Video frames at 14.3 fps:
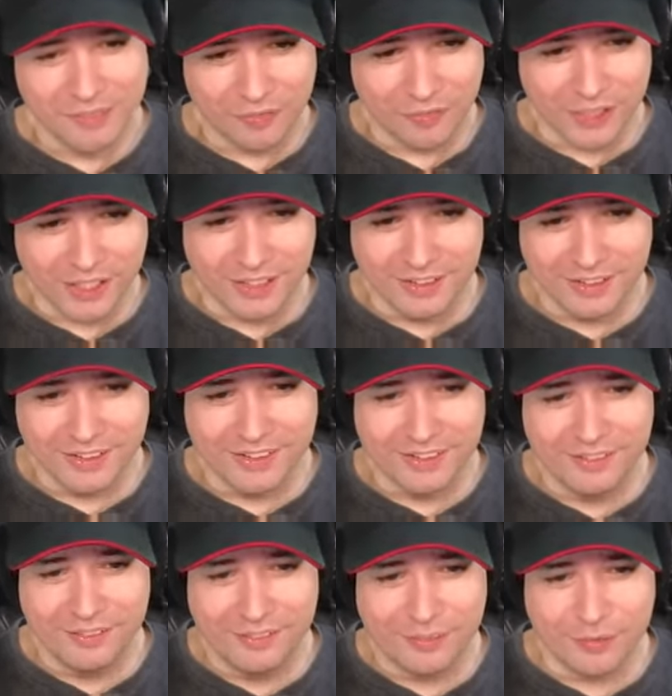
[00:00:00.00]
Frickin'
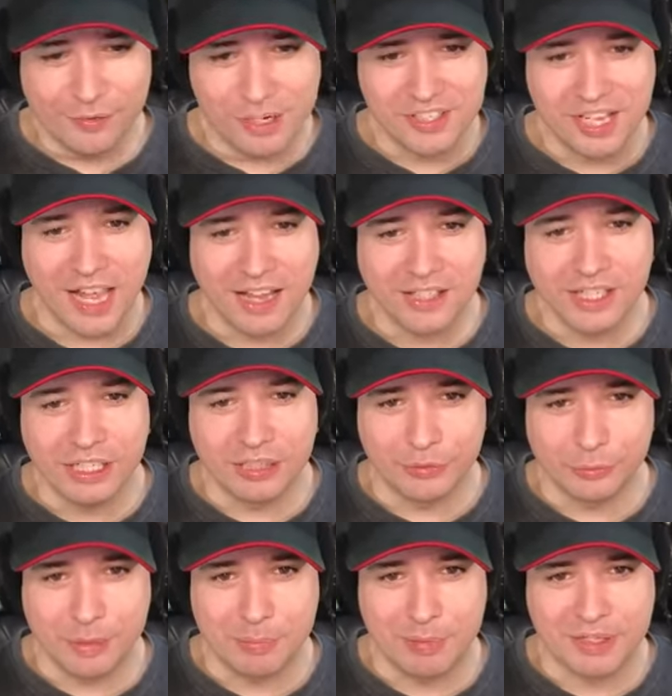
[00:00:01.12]

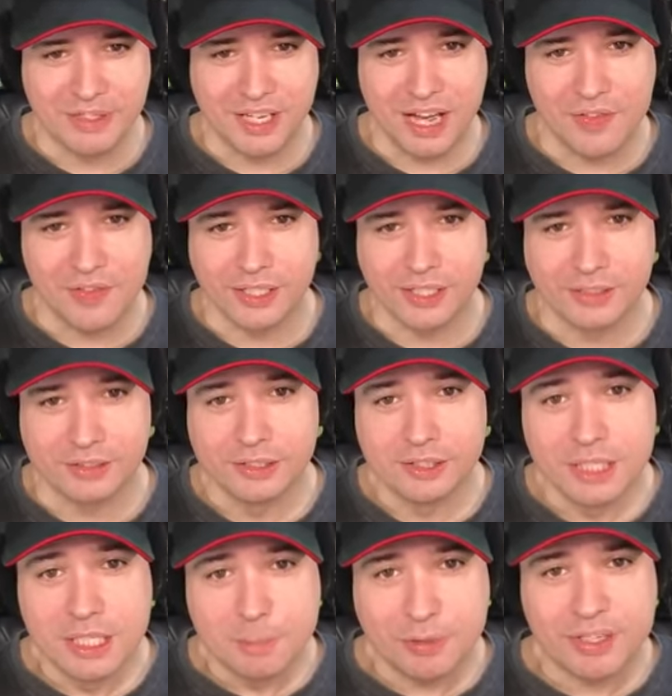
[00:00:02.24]
retaliator weapons got the kill.
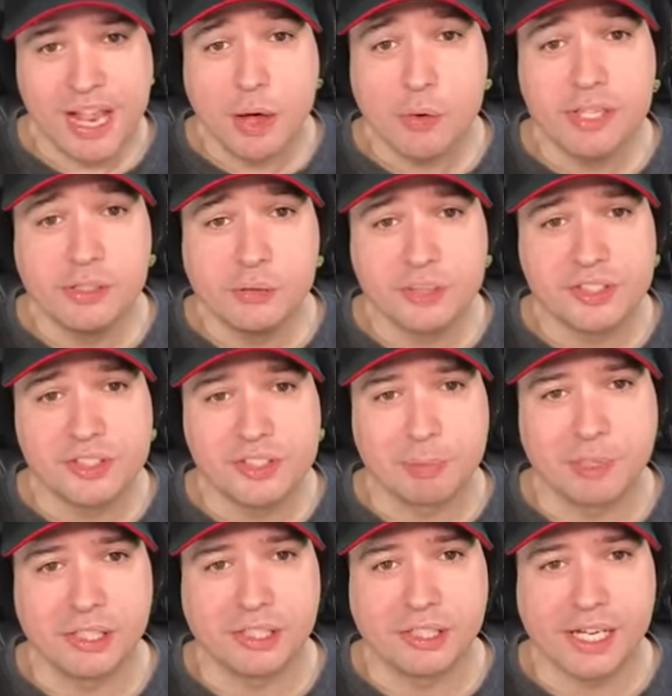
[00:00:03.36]
But now he used his
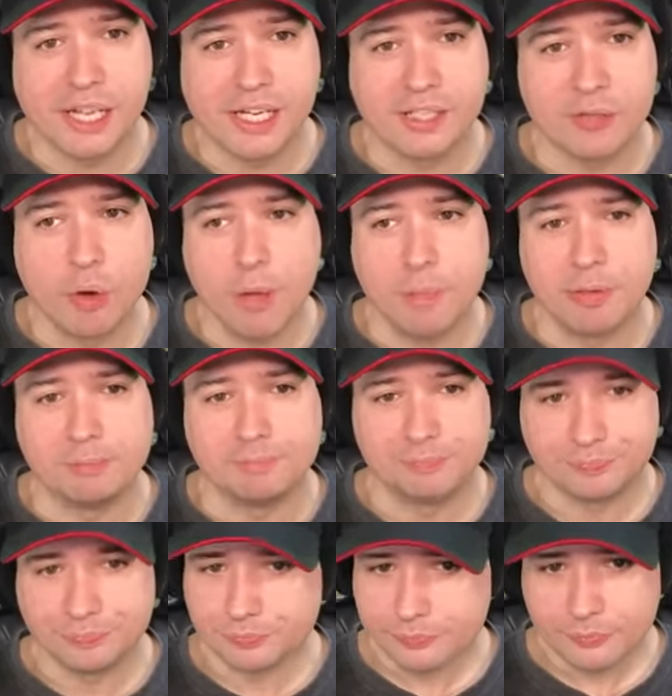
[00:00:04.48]
ability and I can drop him.
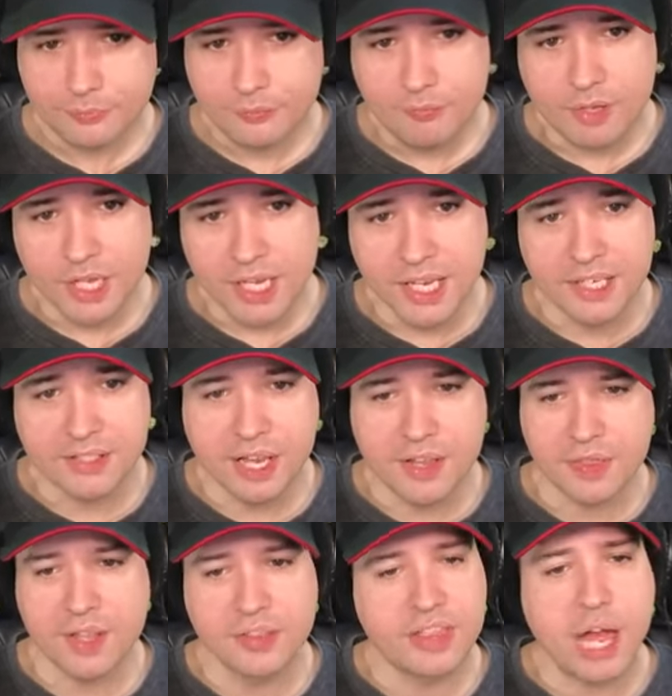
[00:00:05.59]
And I
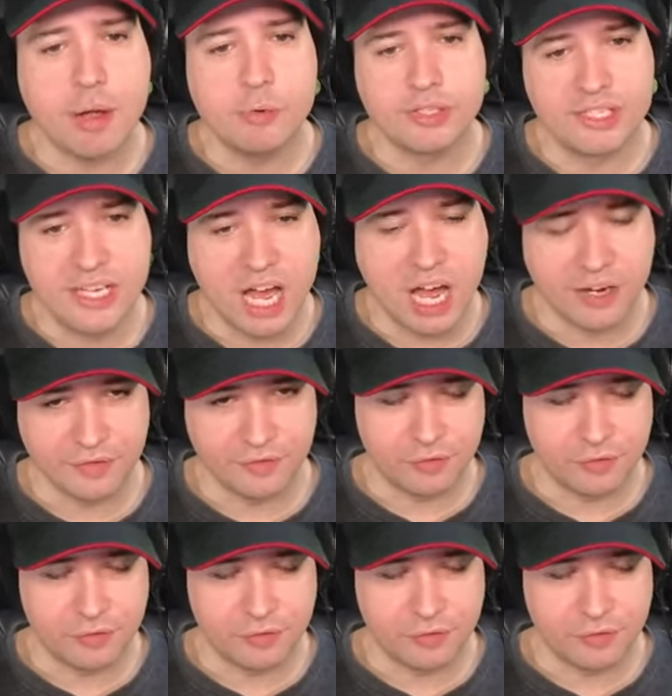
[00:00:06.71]
think that was not a